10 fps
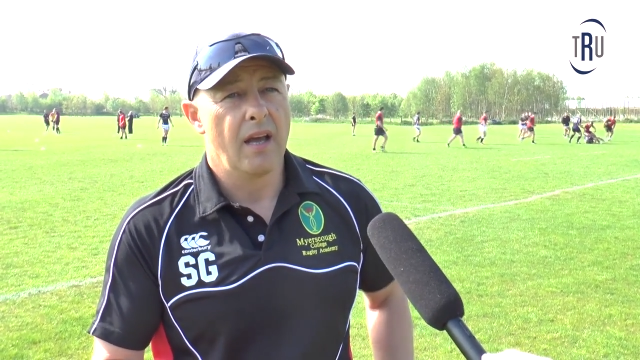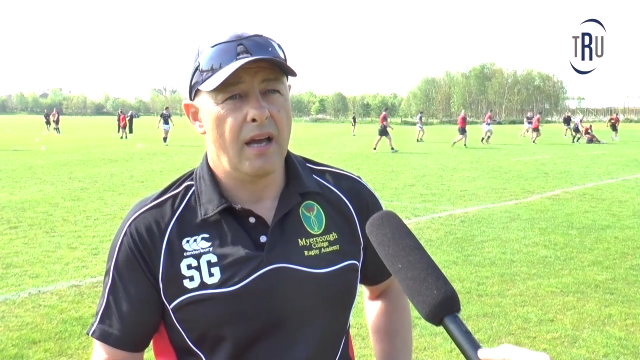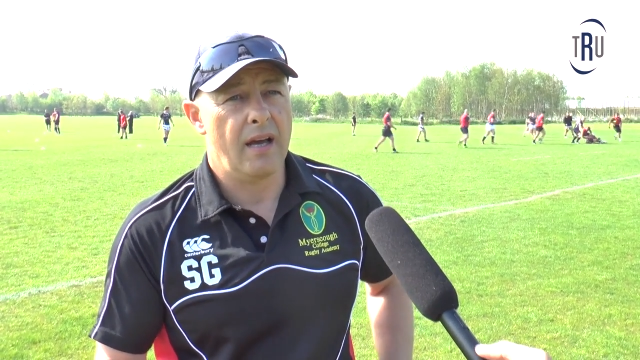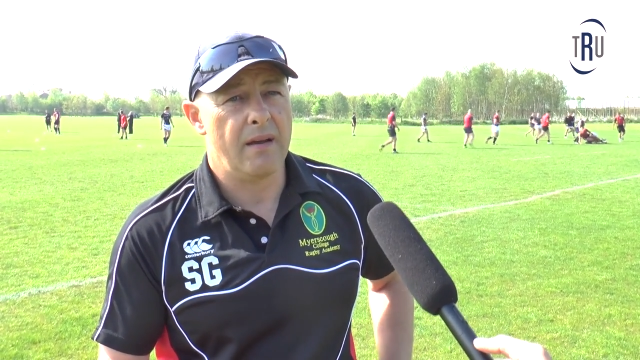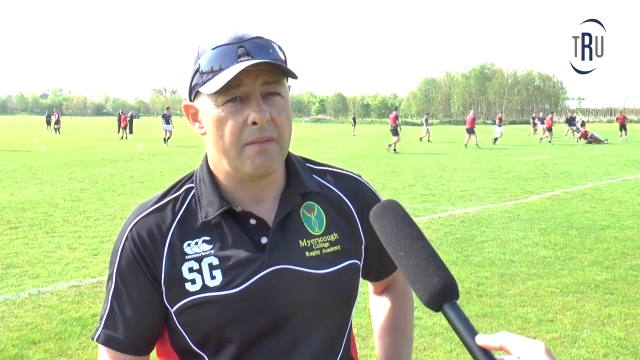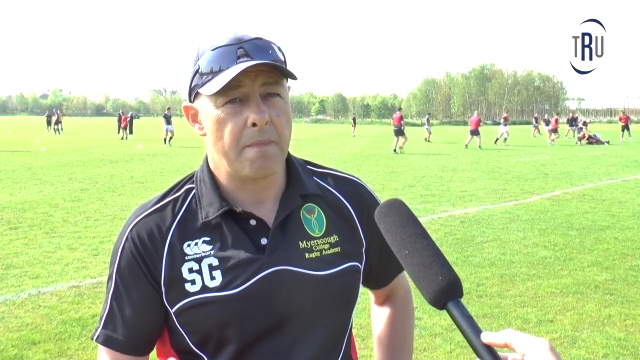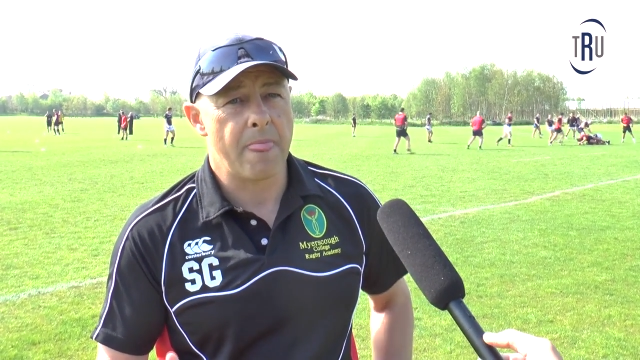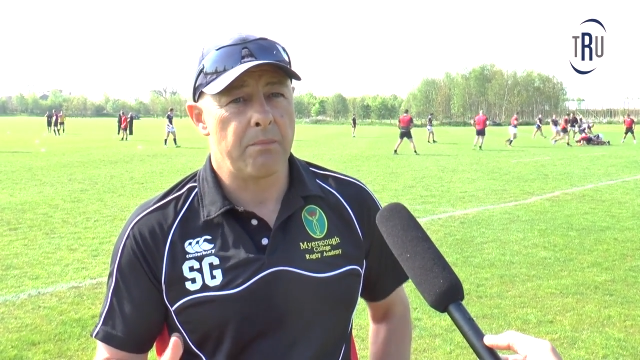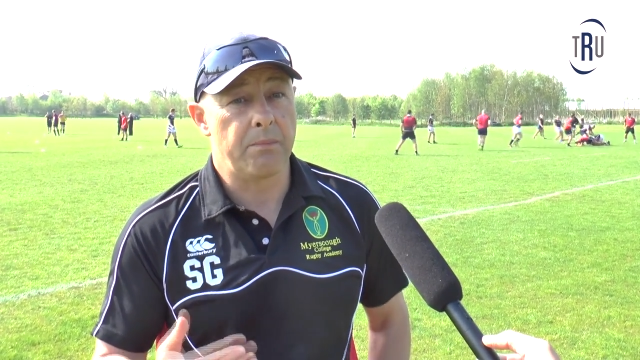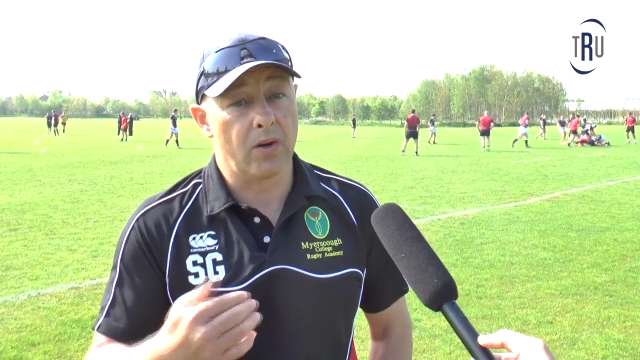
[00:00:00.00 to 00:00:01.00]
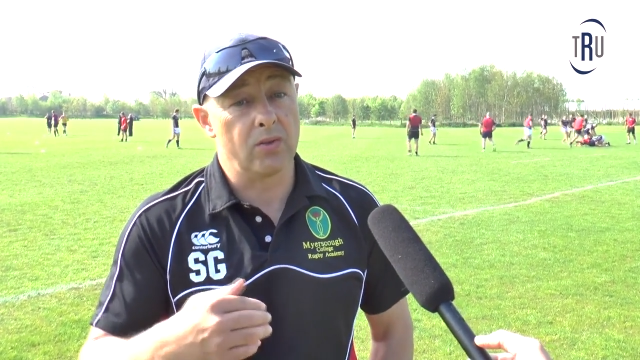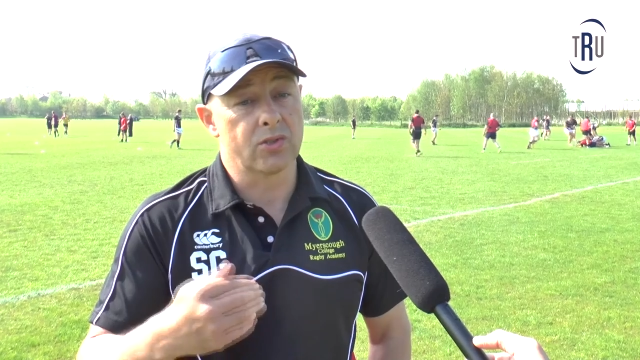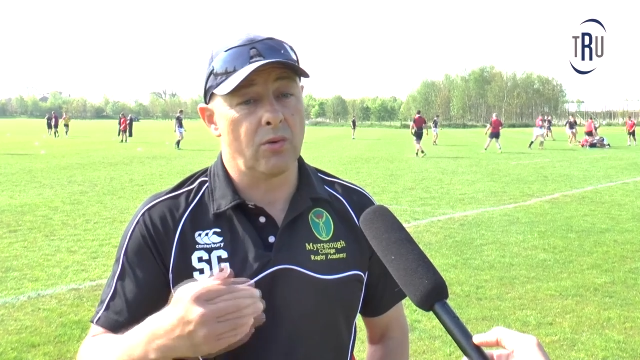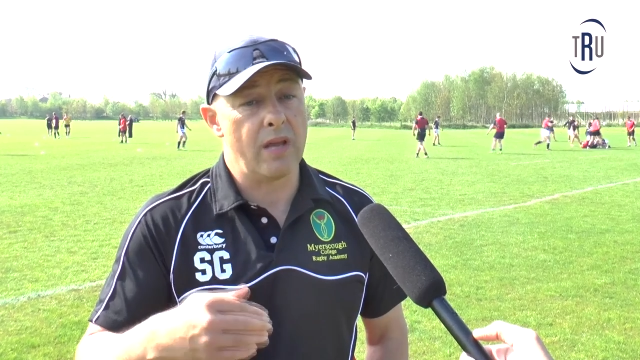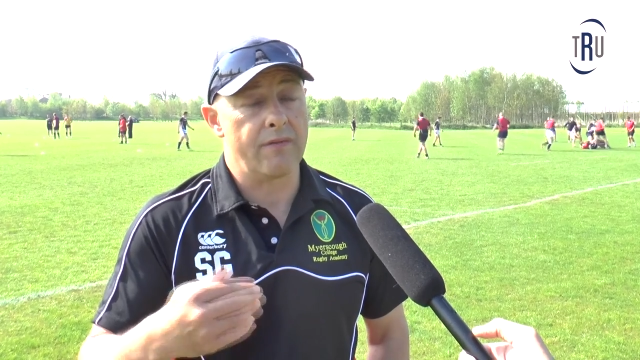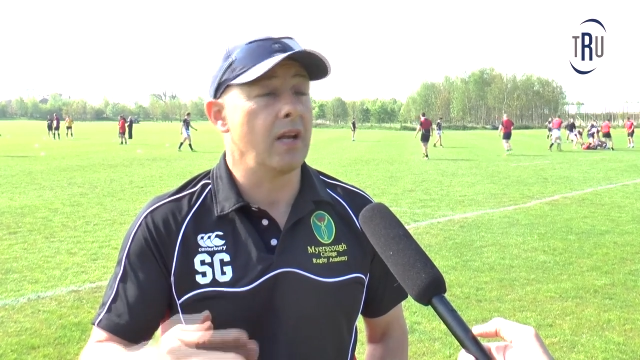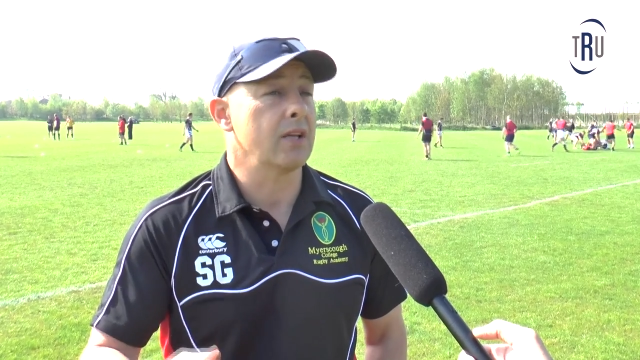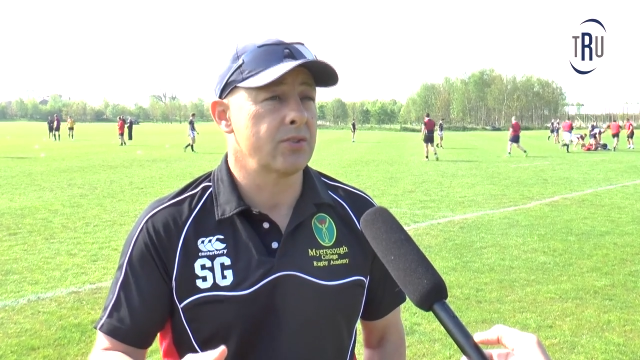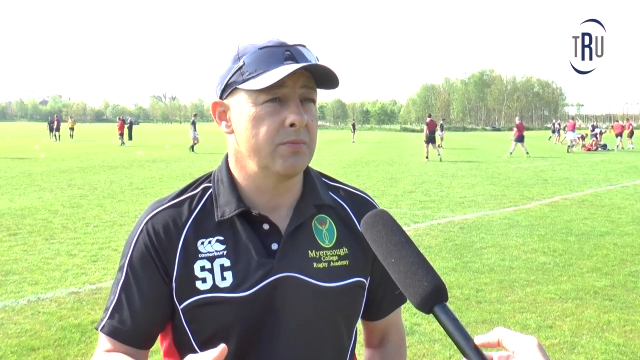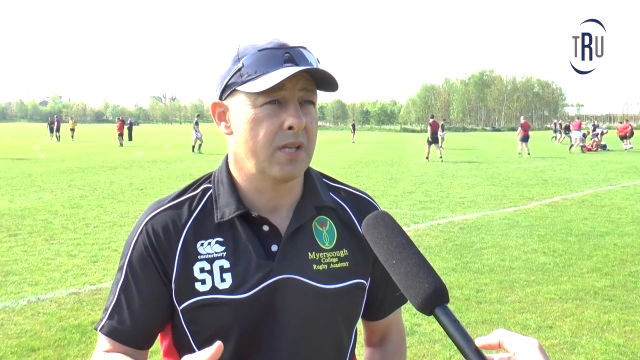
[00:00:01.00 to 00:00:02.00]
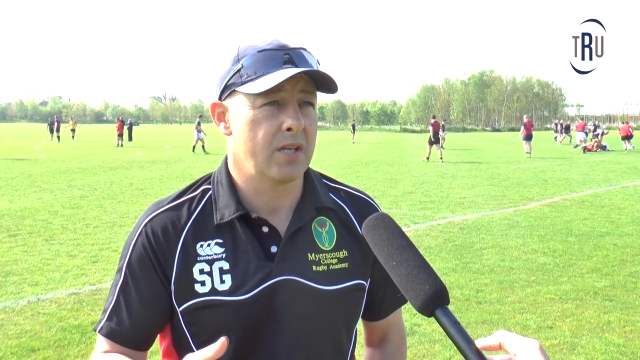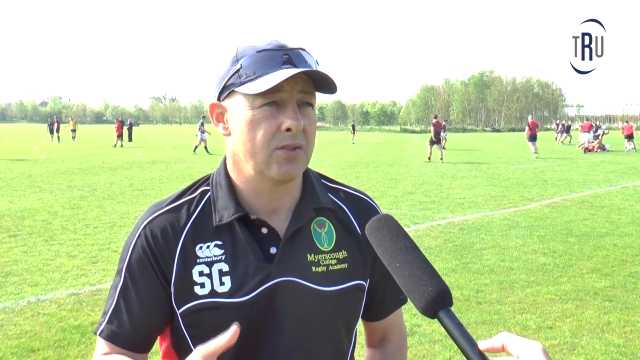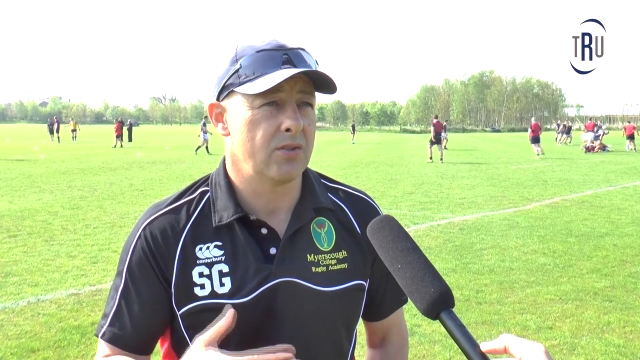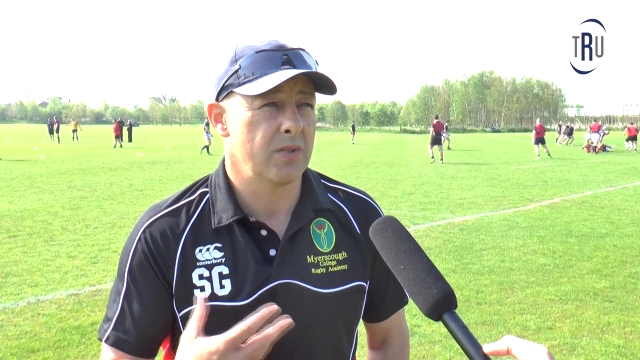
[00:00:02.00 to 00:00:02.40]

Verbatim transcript: Um, but also we have classroom sessions